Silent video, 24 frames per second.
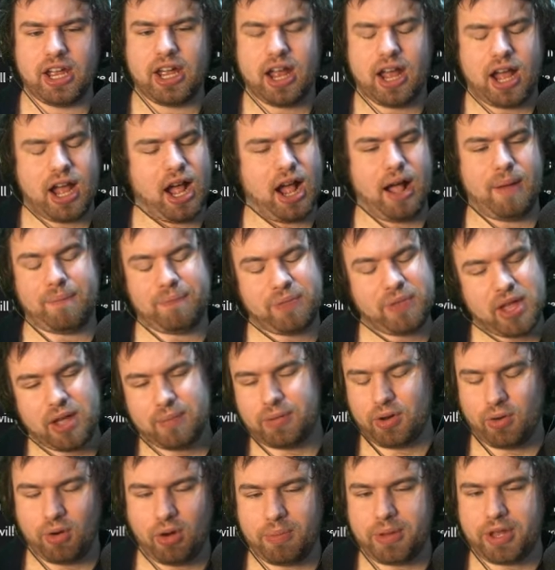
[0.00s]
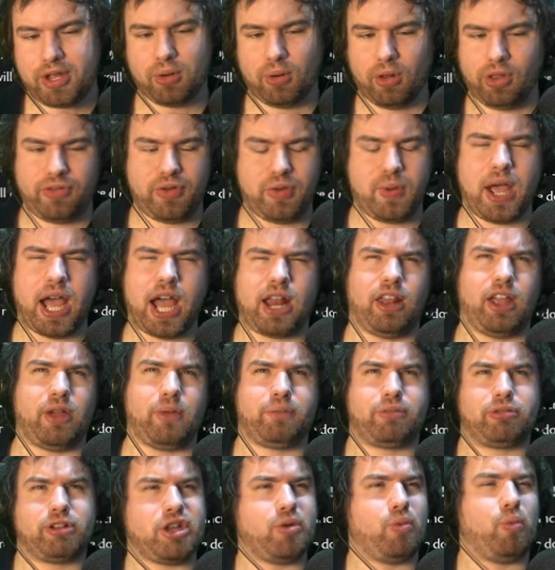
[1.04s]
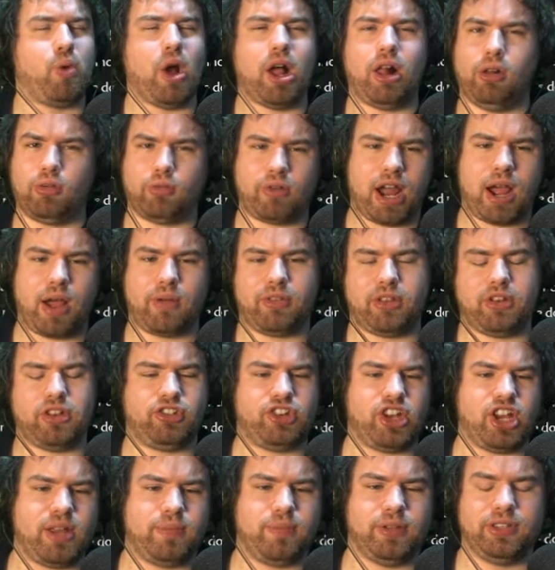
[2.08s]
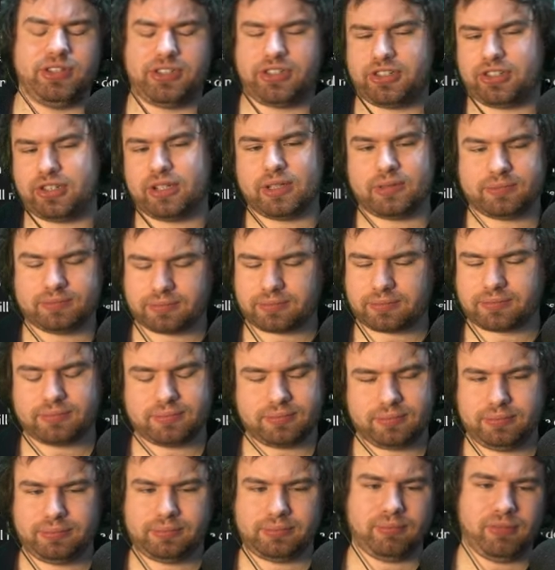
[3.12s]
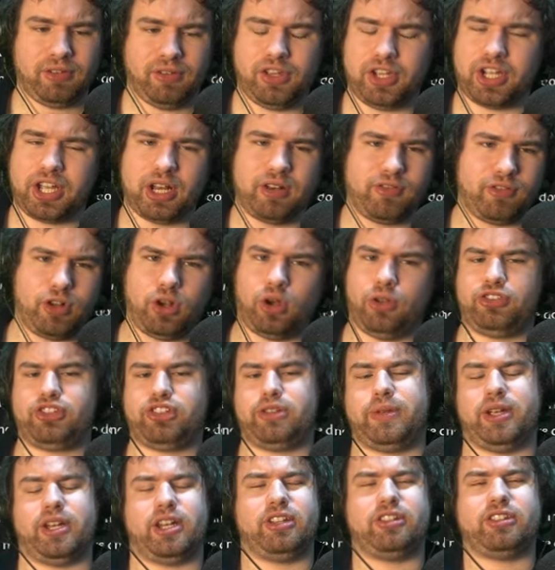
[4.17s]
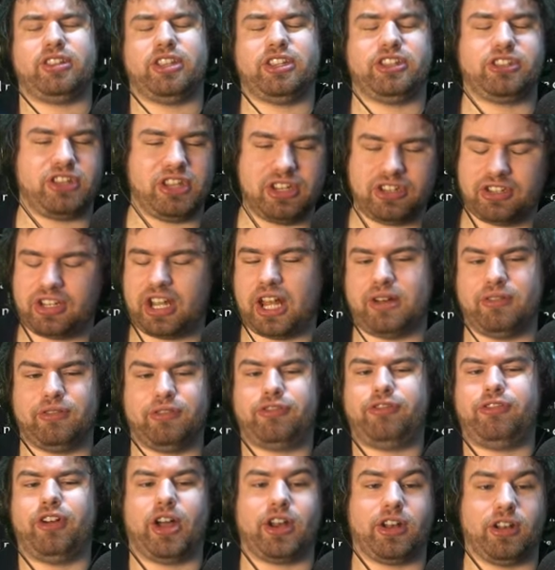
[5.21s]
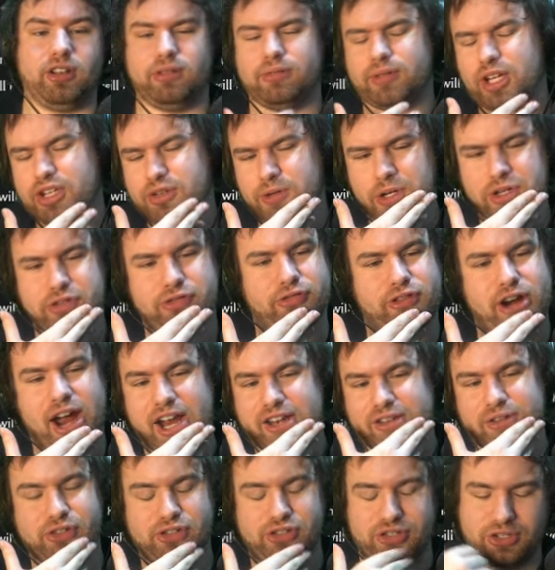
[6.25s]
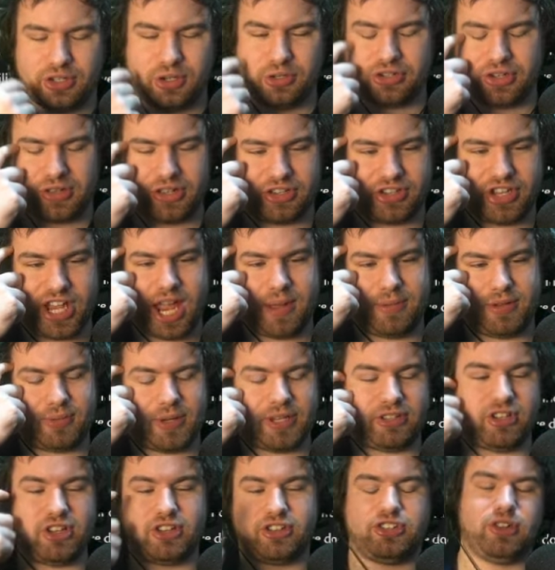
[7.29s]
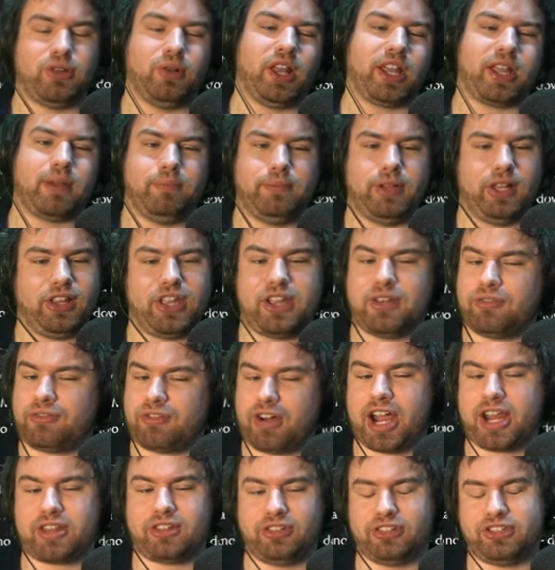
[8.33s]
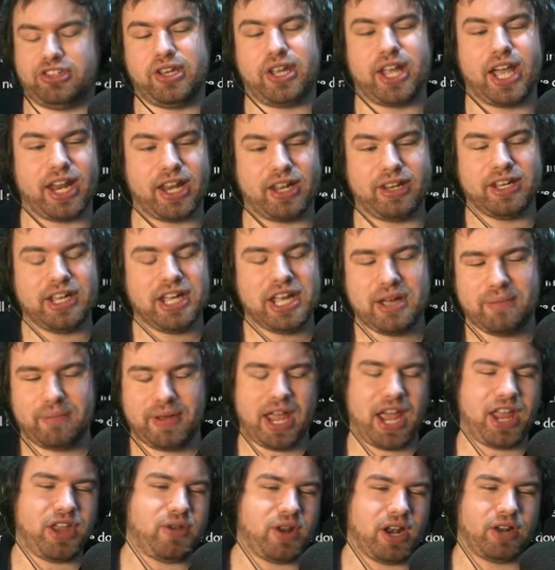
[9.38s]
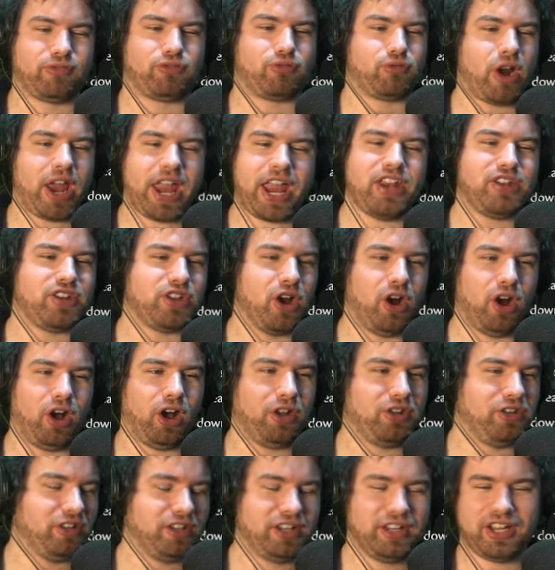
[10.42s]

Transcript: Um, but it would be cool if you had like pretty well-rounded achievements that kind of contributed into this this kind of funnel. As well as fractals was also the same. It's basically just do like a million fractals and you get it. But yeah, you could have raid god.